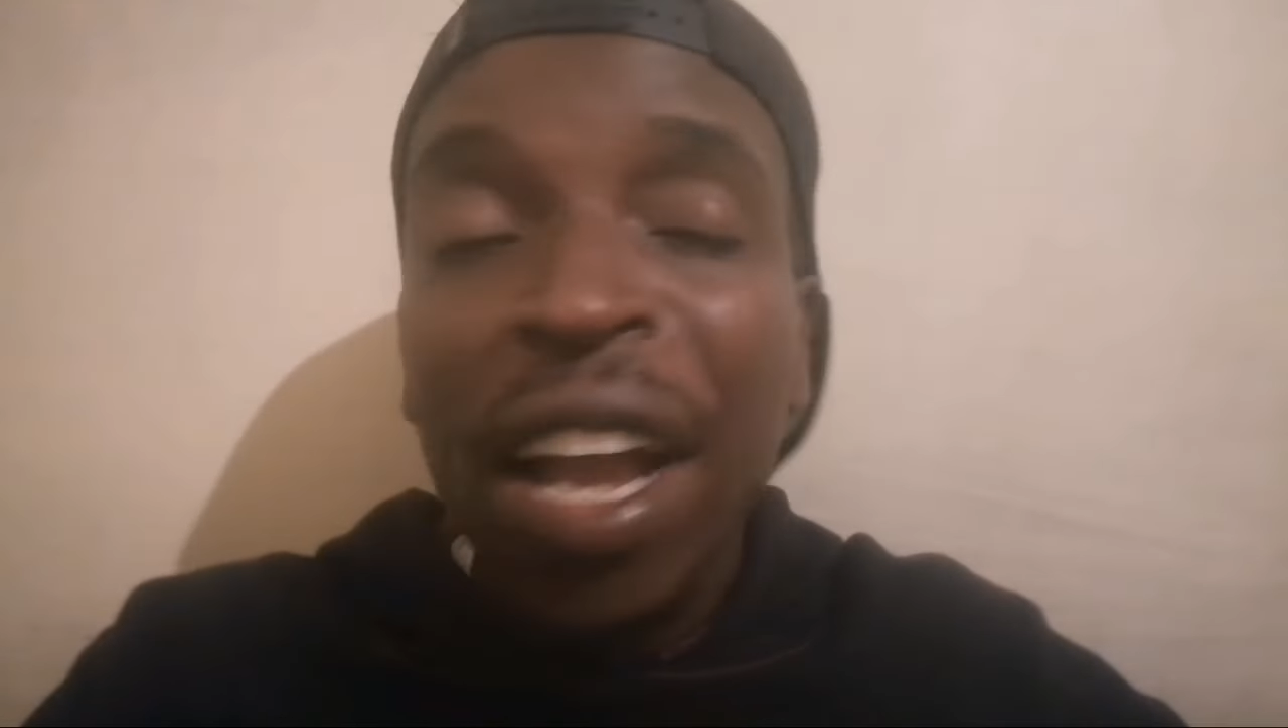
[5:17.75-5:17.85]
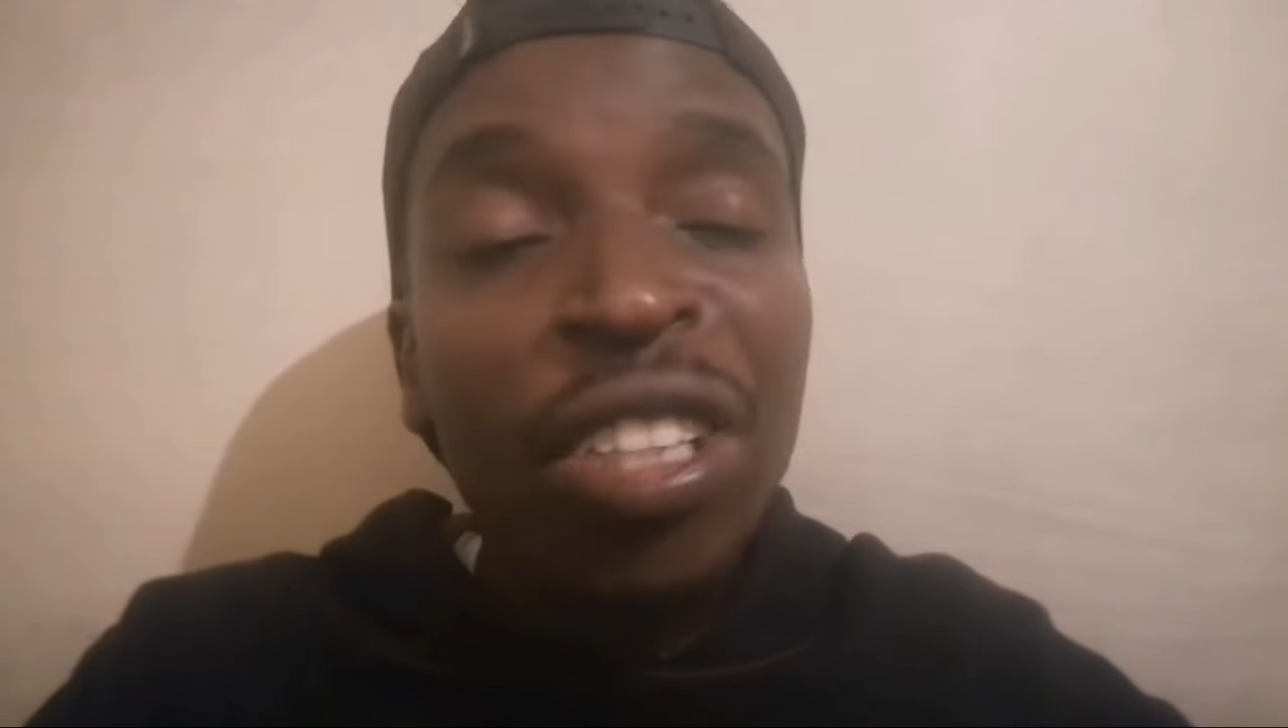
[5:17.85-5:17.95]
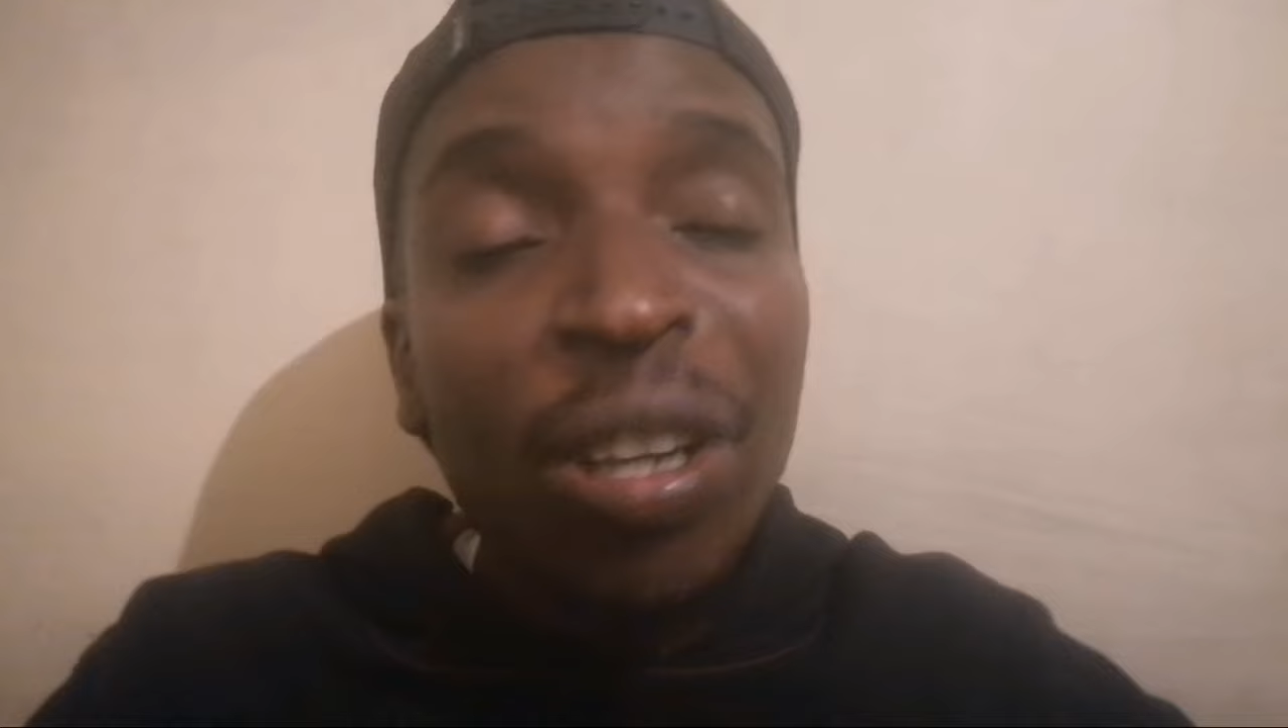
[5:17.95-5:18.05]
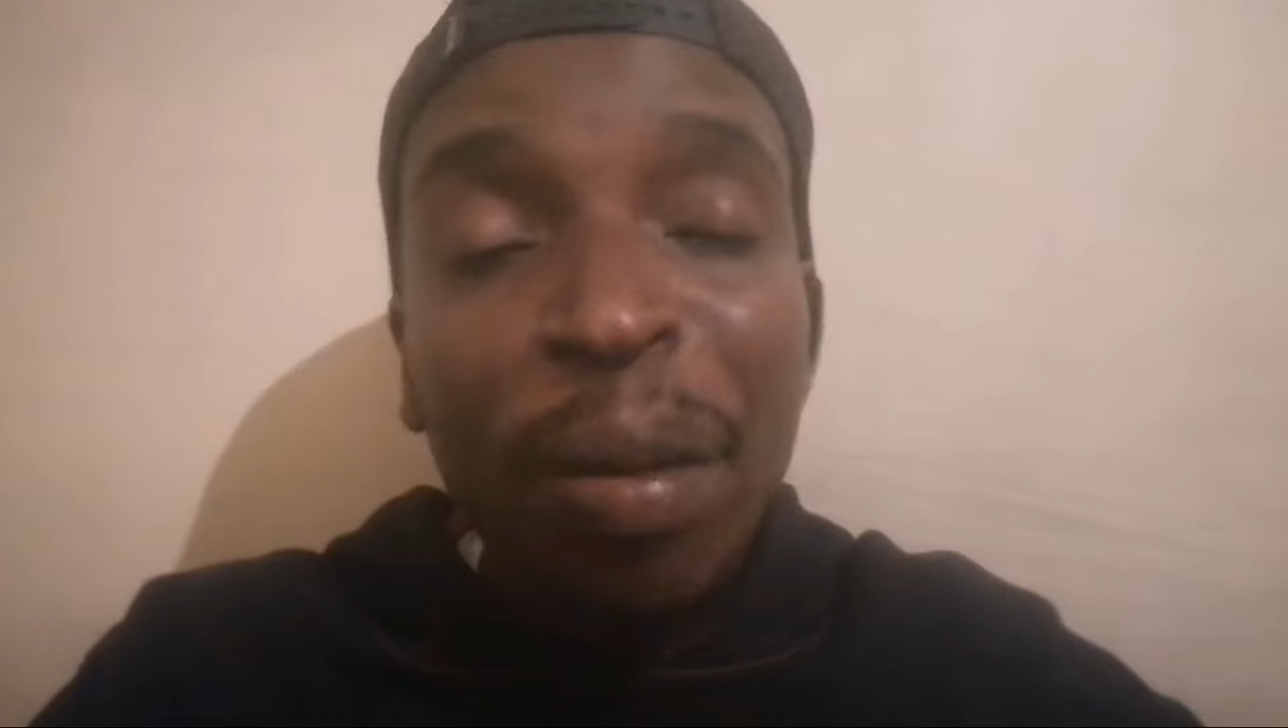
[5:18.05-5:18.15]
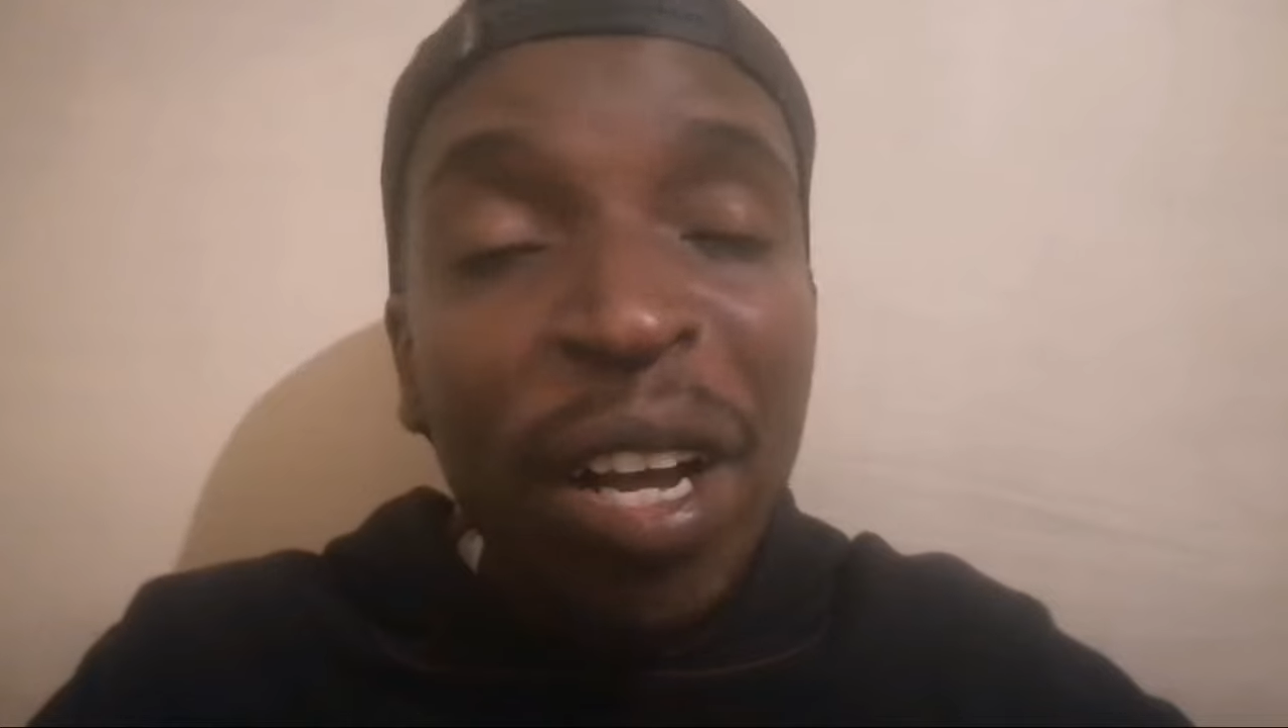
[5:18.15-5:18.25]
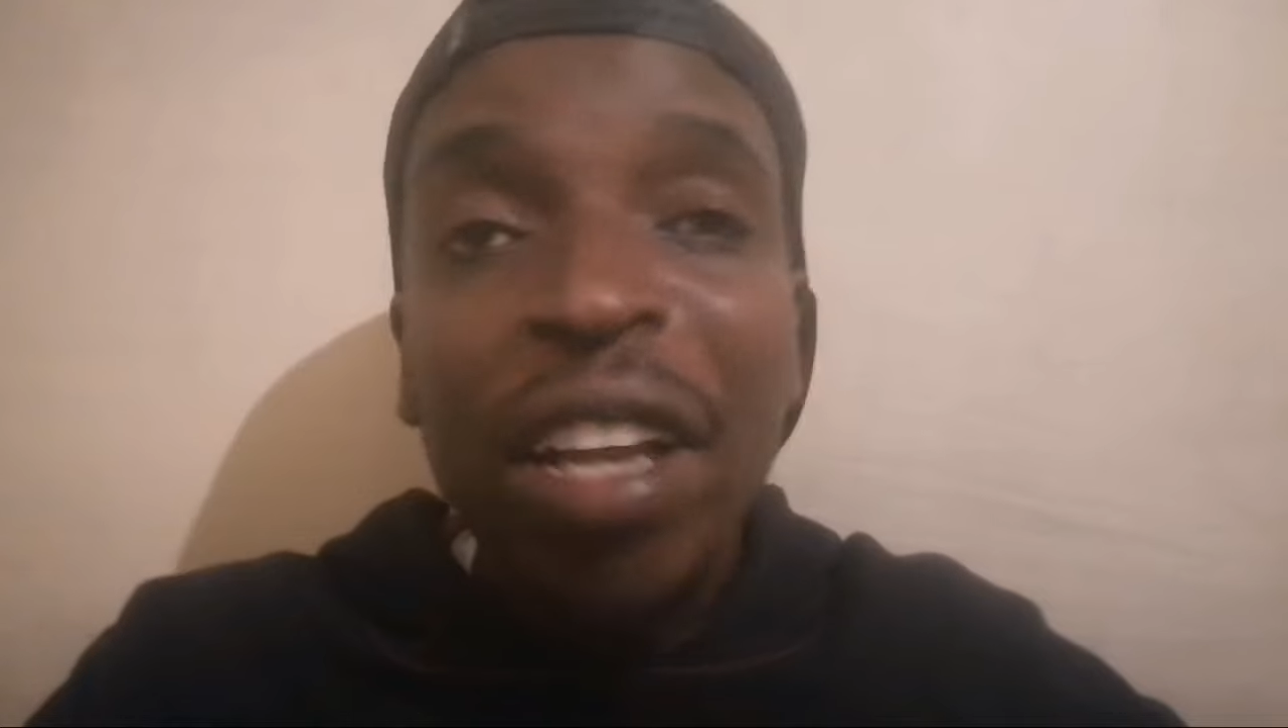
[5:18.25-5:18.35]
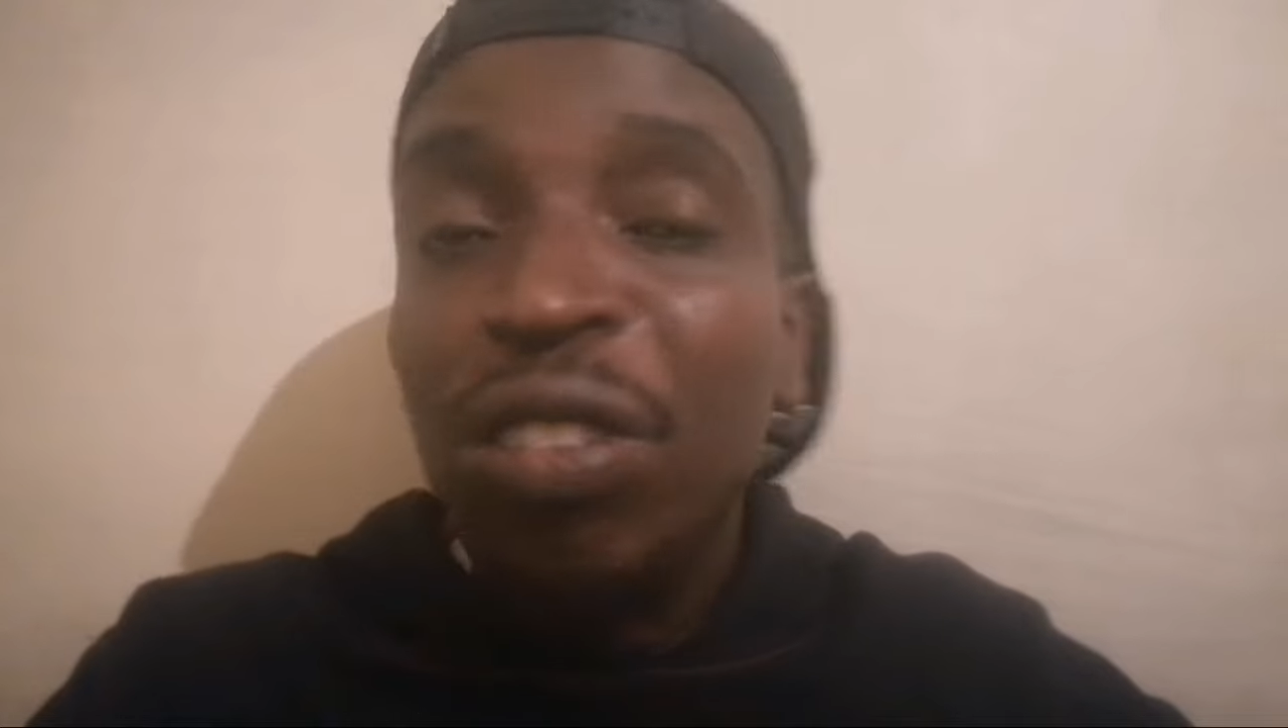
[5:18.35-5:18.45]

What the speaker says: and Jamaica